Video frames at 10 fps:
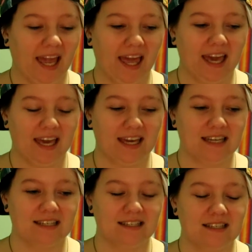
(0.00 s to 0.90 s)

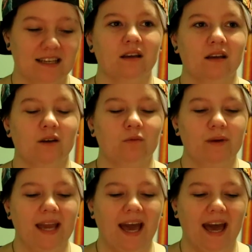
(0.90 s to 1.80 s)
And
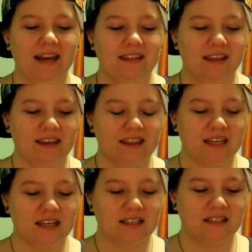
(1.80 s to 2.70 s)
we had like
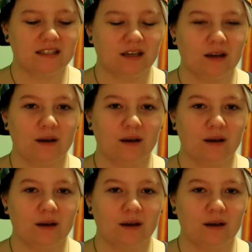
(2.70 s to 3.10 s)
this